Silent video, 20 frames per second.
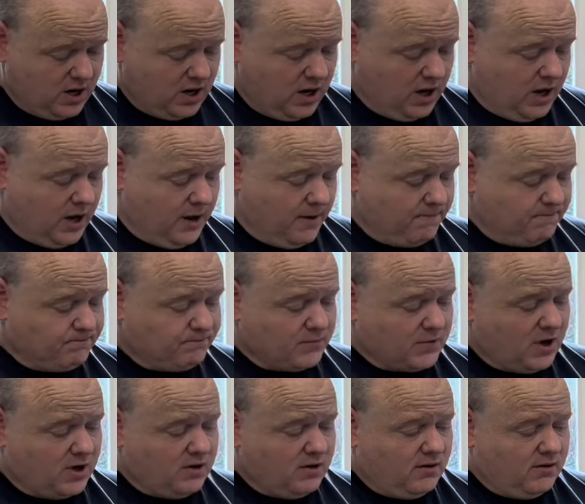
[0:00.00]

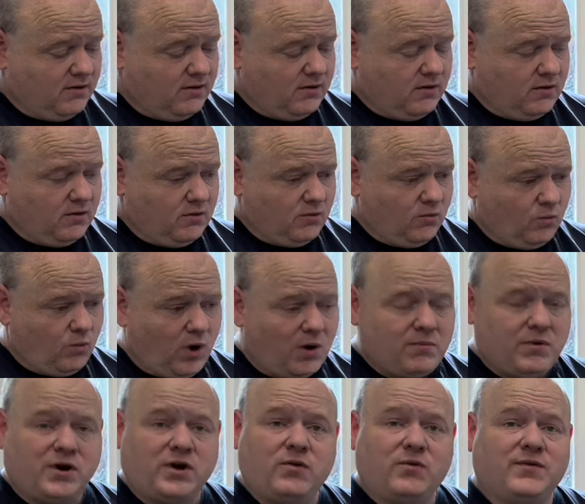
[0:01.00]
What I'm
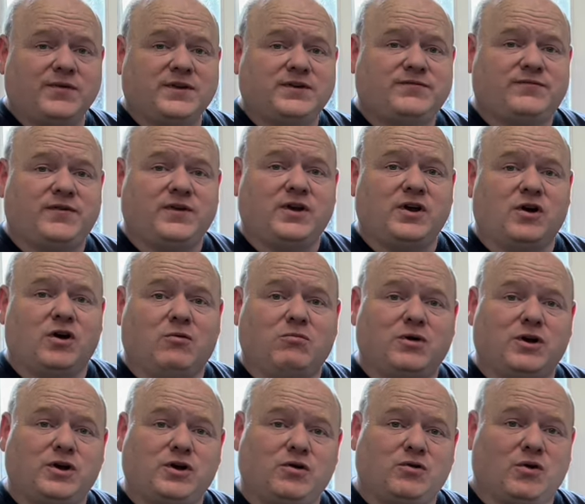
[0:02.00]
going to do on this video, I'm
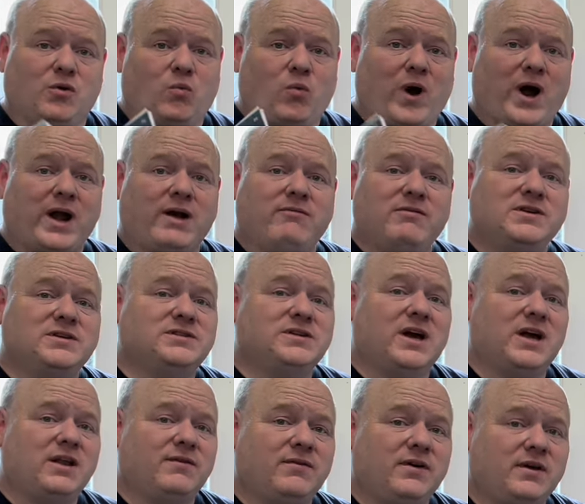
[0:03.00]
going to do the wiring
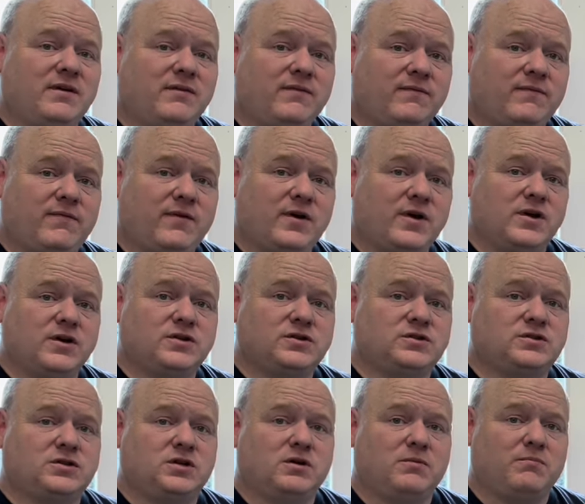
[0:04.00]
side of it
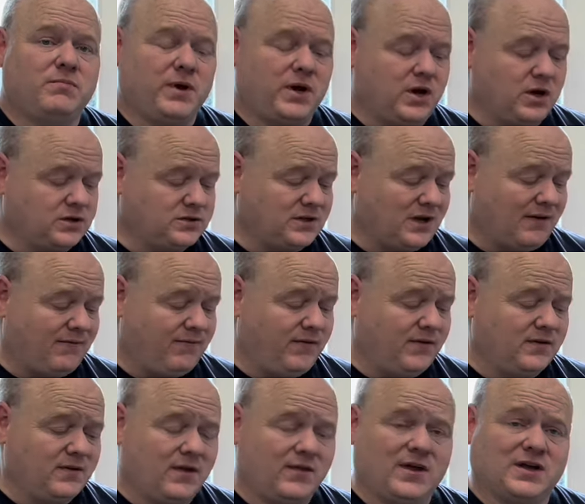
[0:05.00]
first, because I
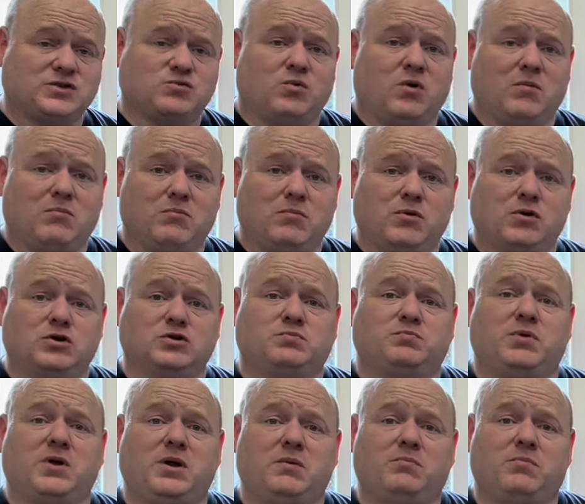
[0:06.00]
think that that's what most
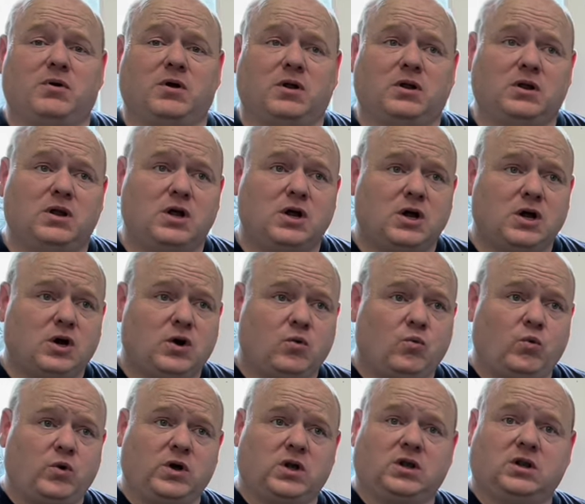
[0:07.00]
people
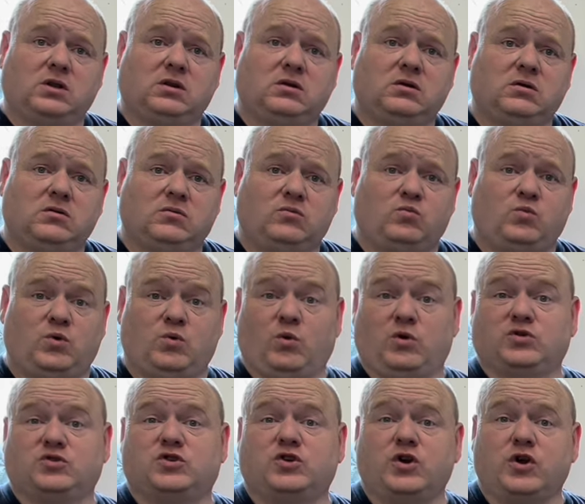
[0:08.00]
will
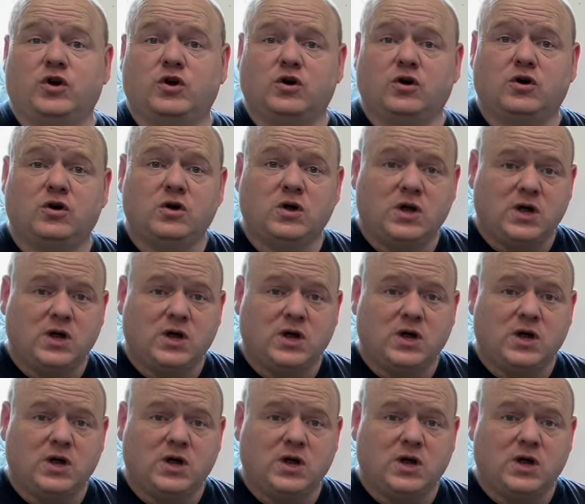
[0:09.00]
want to know.